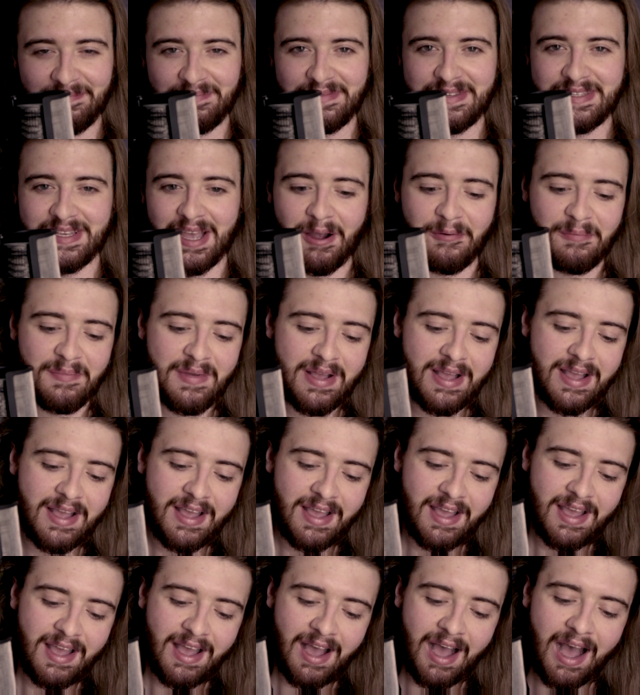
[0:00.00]
So
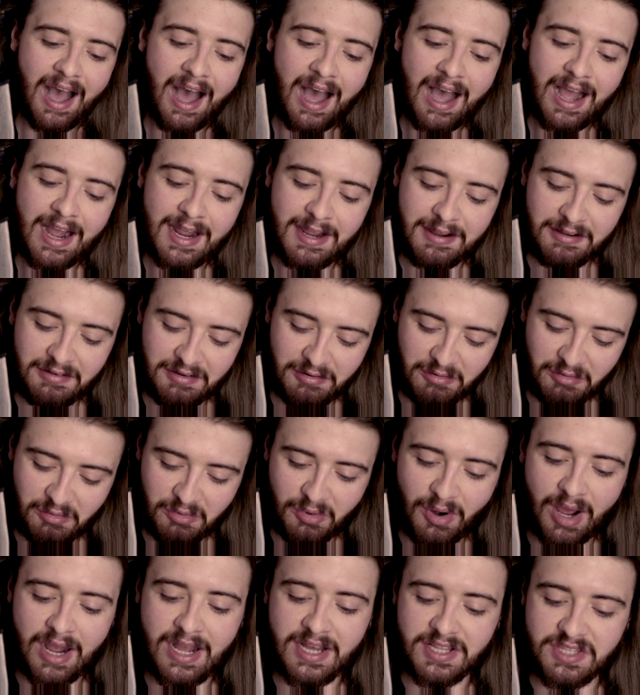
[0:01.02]
I
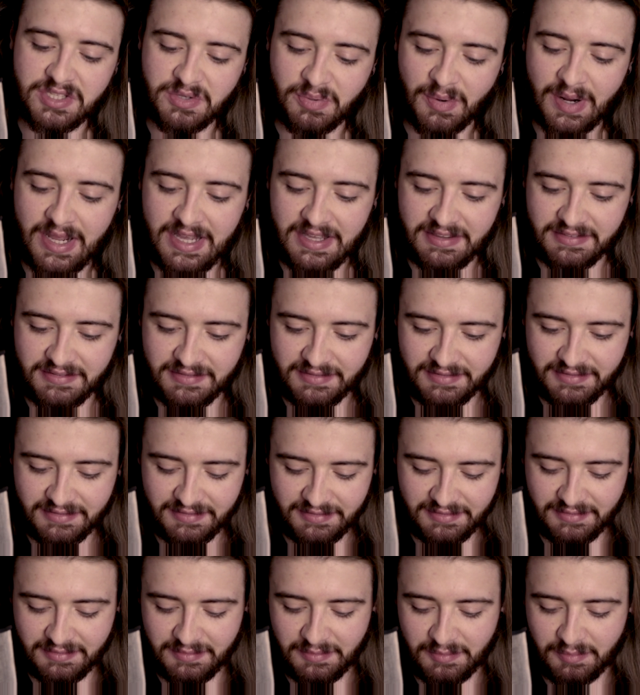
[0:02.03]
write a tweet,
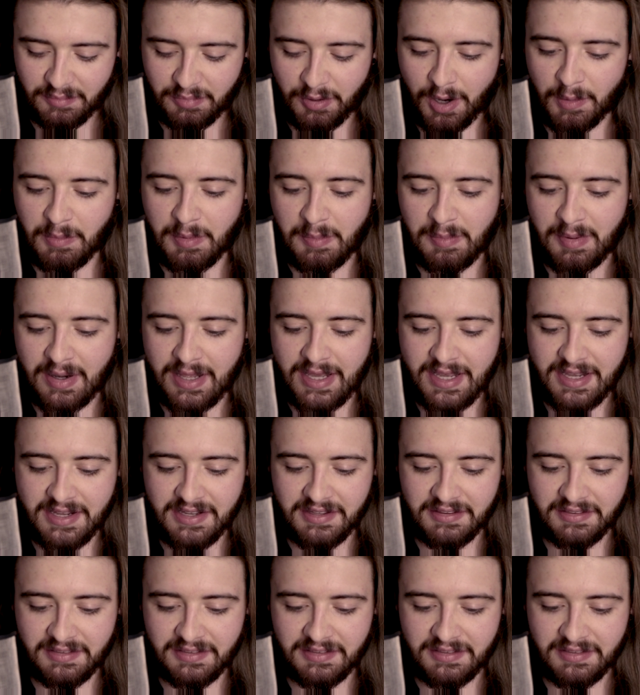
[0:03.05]
probably